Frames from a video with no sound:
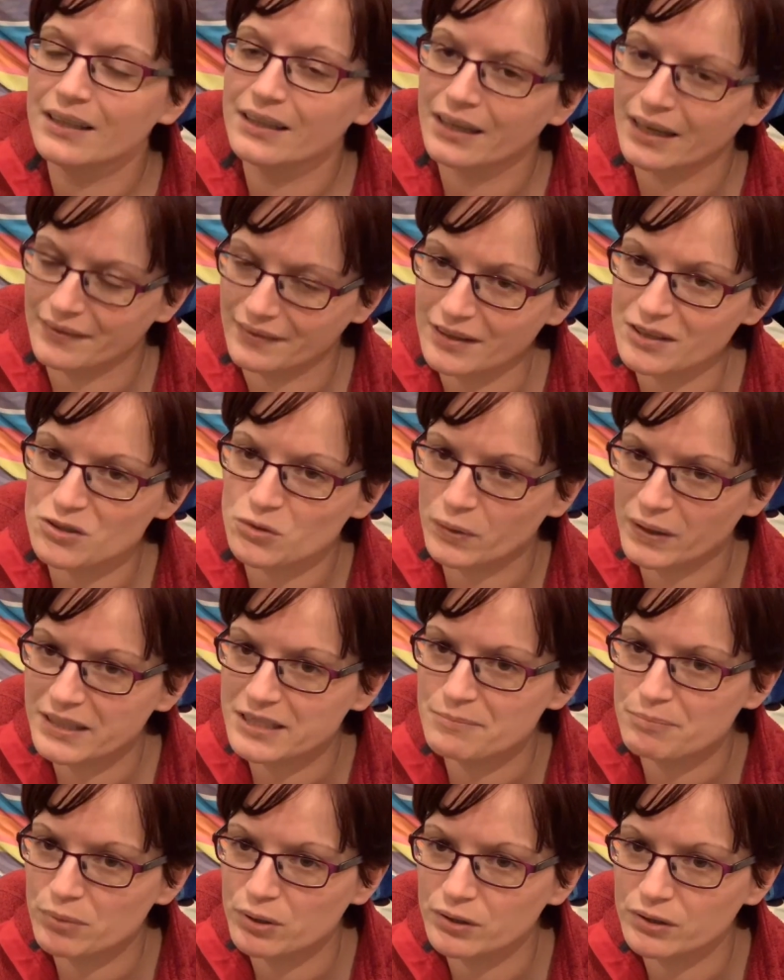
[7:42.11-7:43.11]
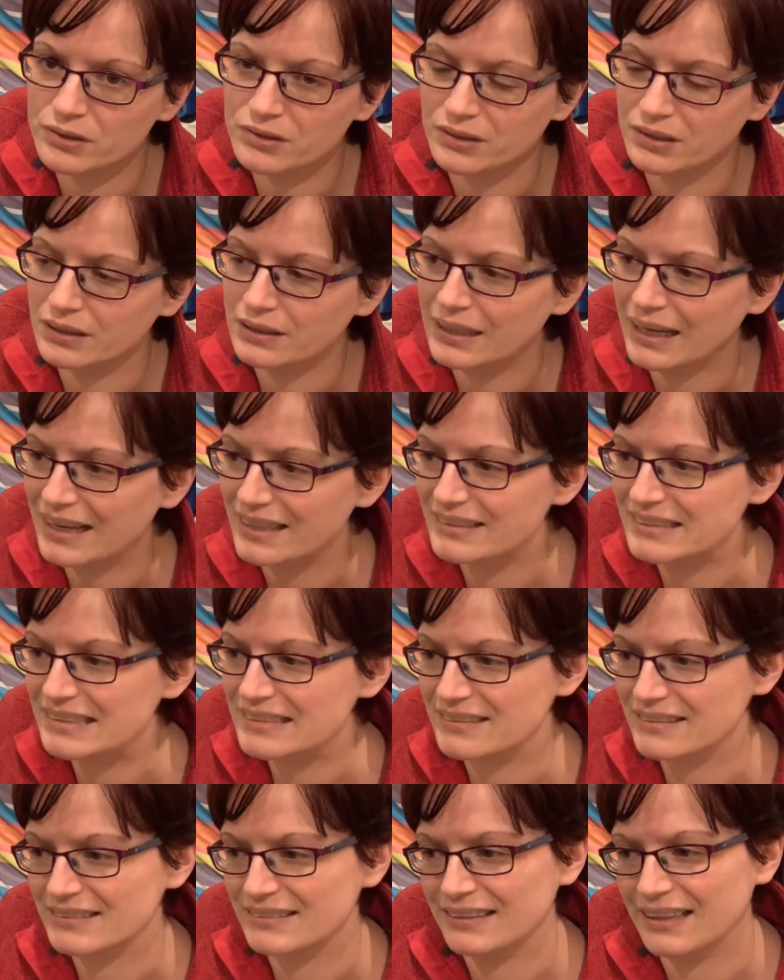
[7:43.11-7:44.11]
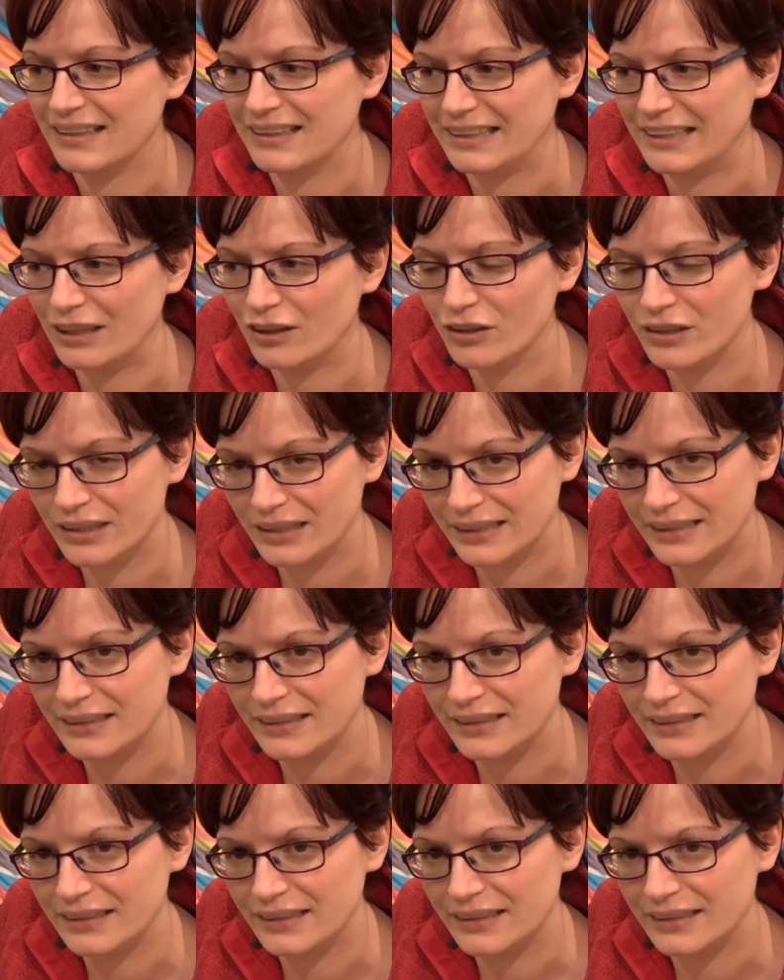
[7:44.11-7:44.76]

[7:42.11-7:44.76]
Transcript: and that's quite important, as is a slightly oily